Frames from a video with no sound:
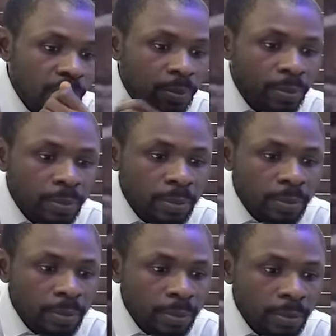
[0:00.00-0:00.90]

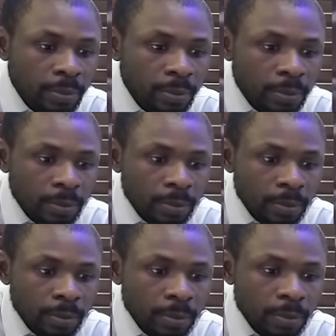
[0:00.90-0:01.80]

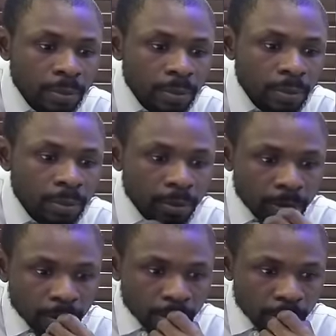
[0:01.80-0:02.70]

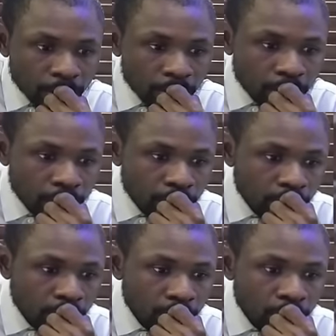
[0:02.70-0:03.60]

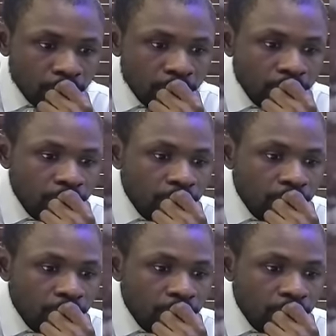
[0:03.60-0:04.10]
(silent)